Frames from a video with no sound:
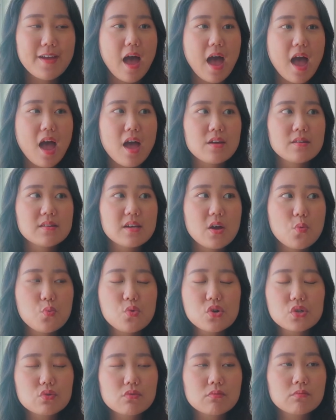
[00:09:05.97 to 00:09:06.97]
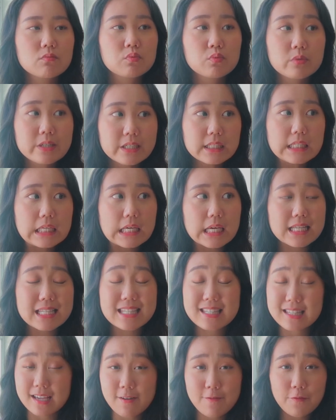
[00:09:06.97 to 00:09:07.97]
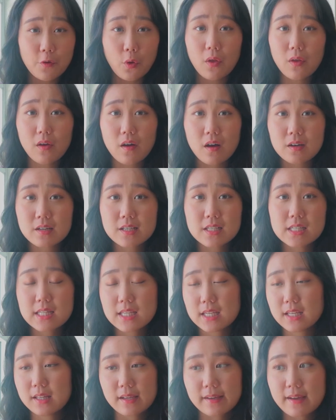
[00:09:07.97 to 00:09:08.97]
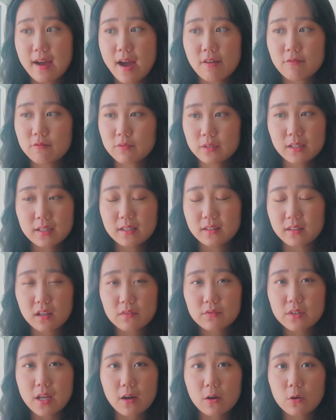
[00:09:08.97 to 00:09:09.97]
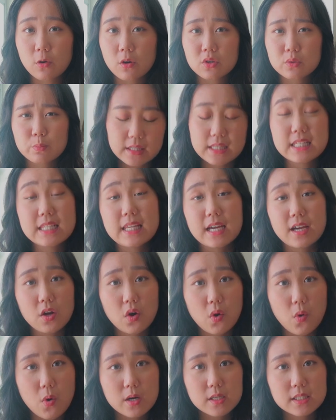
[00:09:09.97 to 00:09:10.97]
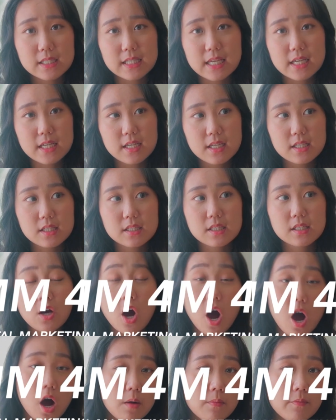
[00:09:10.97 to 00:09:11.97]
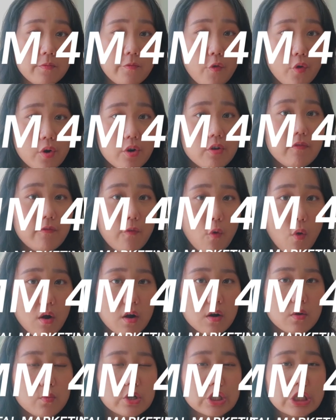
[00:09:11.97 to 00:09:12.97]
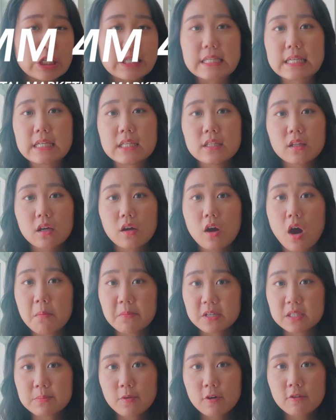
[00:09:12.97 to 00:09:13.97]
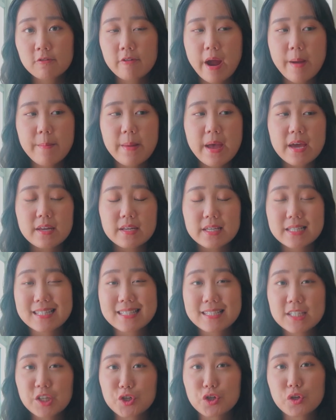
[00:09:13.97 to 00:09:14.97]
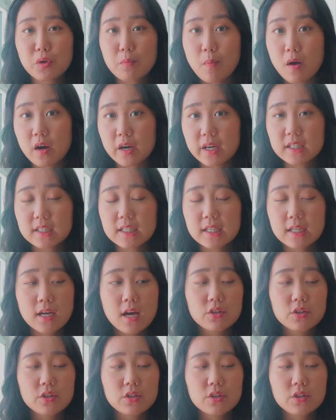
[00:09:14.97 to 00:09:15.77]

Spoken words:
And it was really insightful, honestly. Like, I really loved that course. The second course is Com 404, which is in the commerce program, and it's digital marketing.